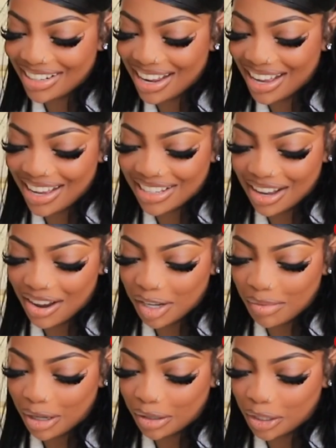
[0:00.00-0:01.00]
Today is
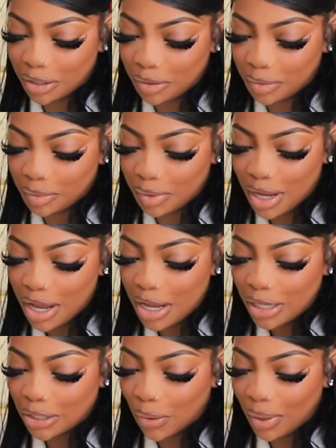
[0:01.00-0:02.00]
all about you.
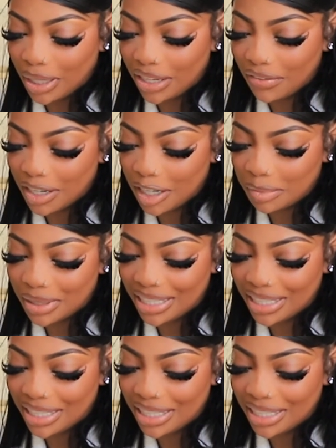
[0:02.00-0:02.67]
So live it up,